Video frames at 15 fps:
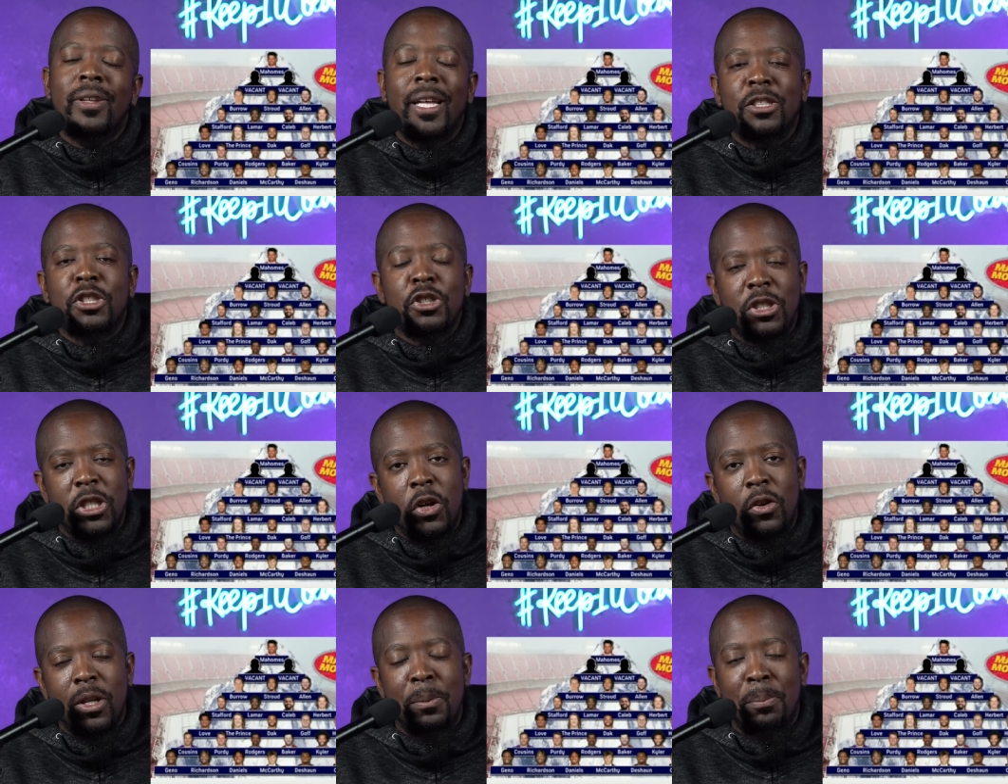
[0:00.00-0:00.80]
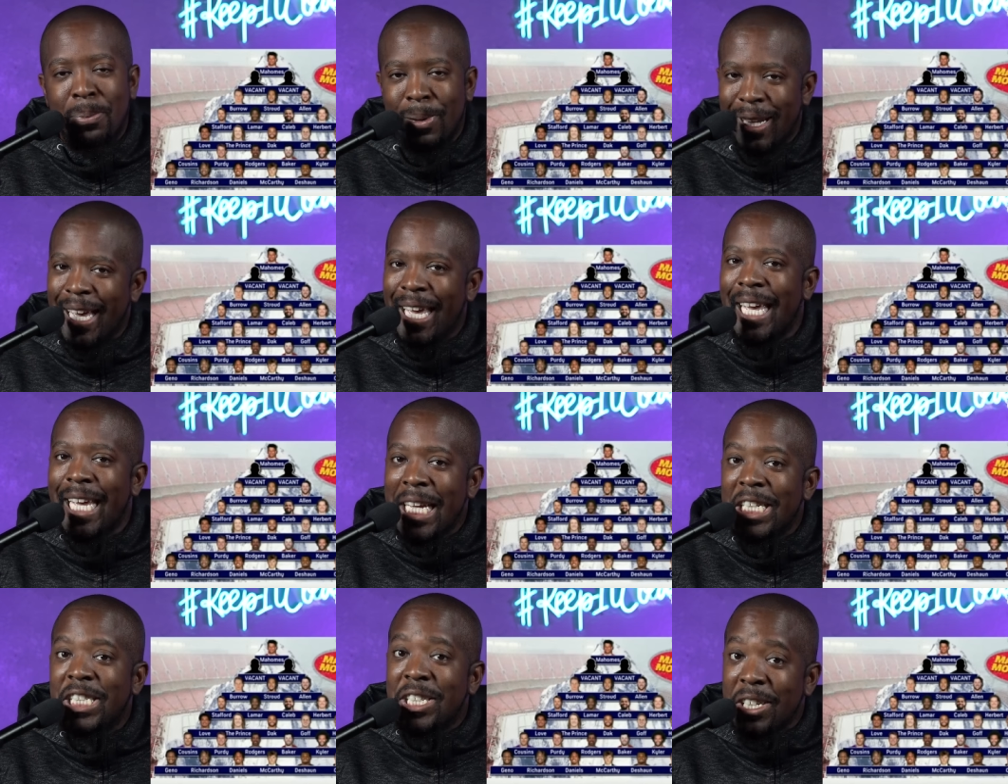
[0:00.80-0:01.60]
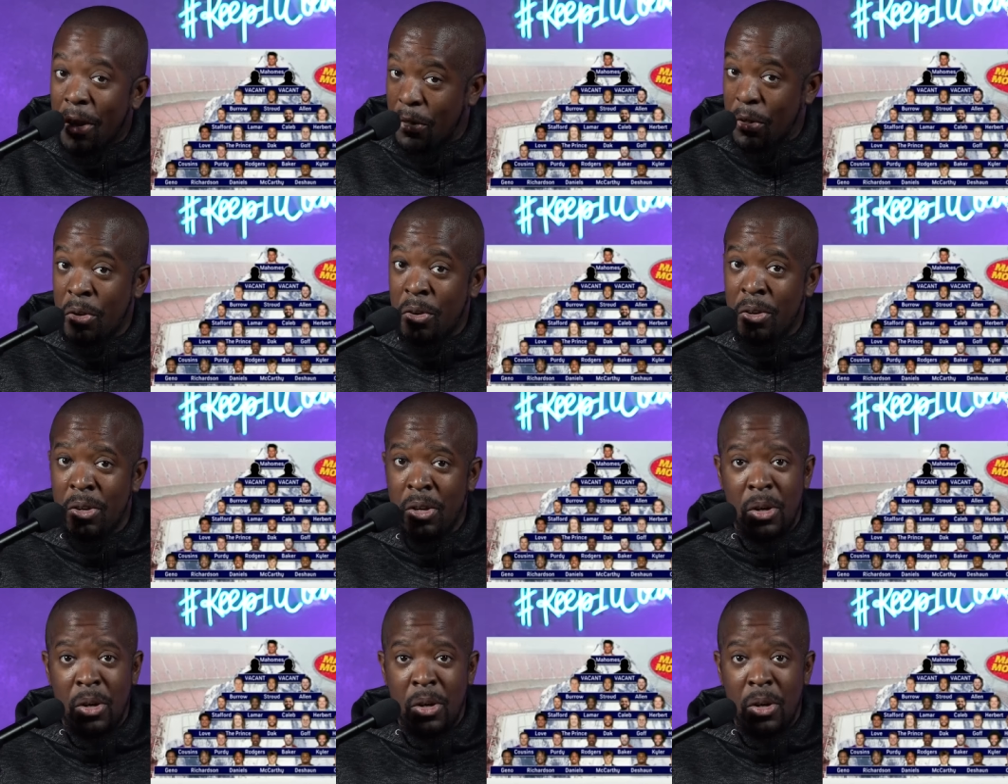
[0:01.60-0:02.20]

necessarily play each other